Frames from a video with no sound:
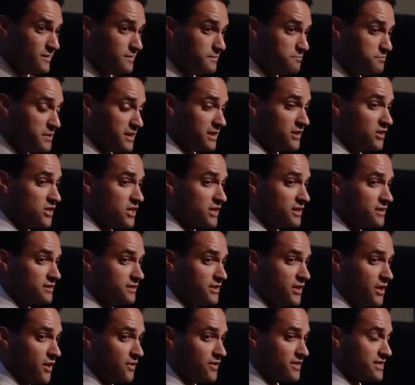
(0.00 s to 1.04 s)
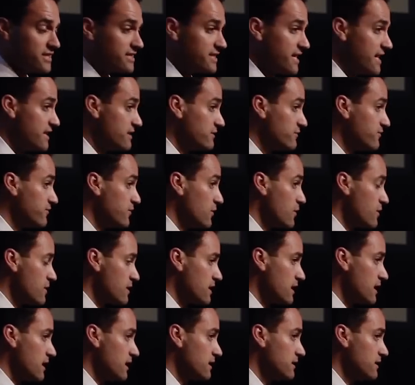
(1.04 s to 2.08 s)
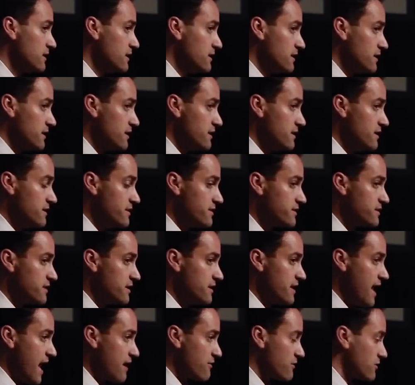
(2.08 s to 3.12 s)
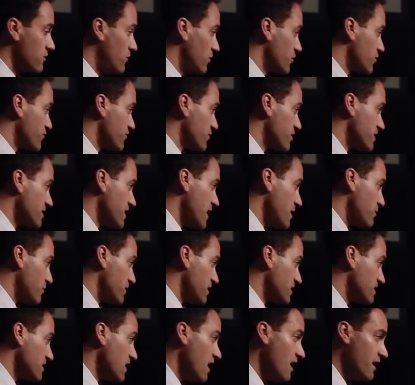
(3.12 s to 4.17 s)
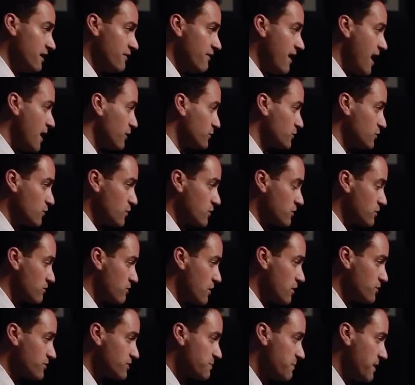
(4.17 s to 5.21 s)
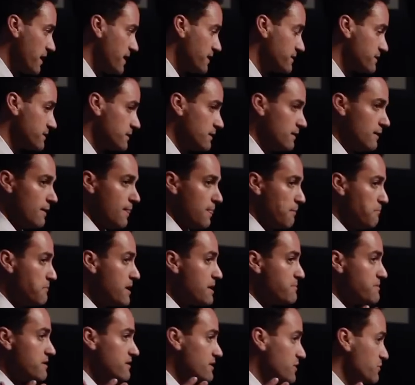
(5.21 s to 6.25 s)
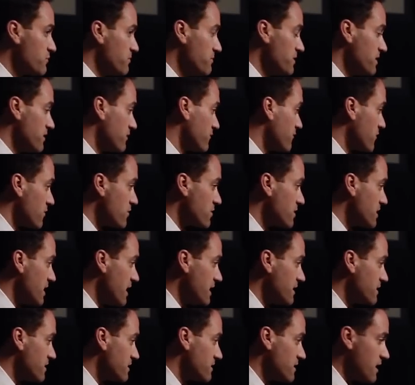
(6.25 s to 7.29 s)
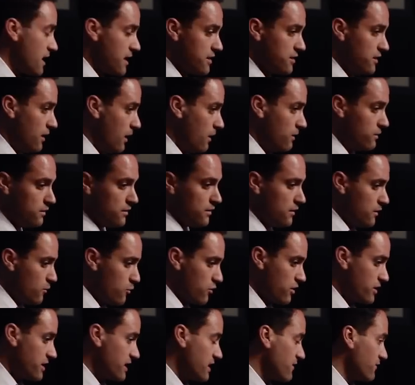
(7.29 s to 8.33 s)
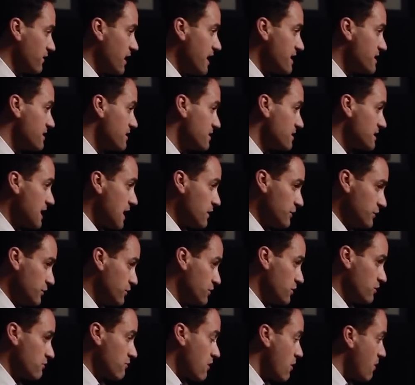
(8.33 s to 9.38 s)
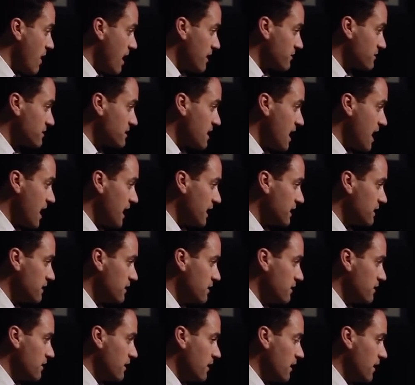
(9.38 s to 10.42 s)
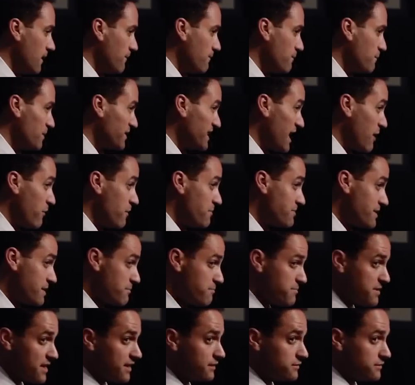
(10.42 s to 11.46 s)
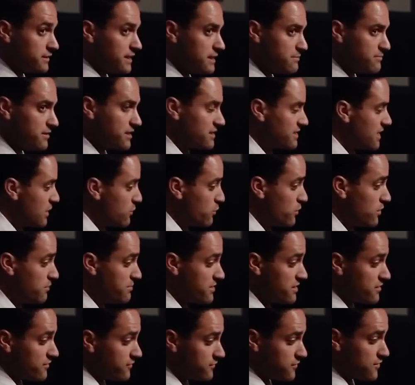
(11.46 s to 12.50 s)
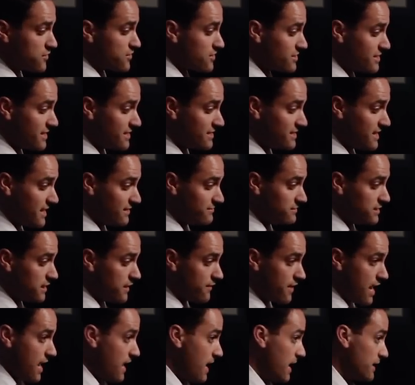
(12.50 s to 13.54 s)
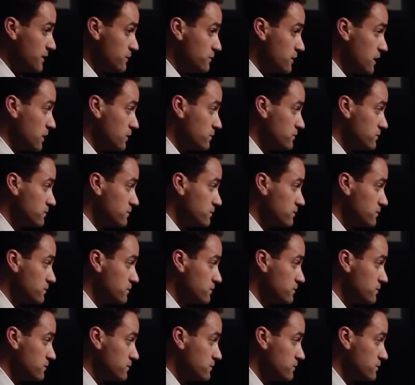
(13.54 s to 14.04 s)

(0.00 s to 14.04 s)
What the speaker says: But look, the state of Florida is an agricultural state with a ton of outdoor grow space. Maybe this will be the first state to say, we're going to give licenses out. You can grow outside. But that would be a big leap because they will be the first state to have done that. I don't know.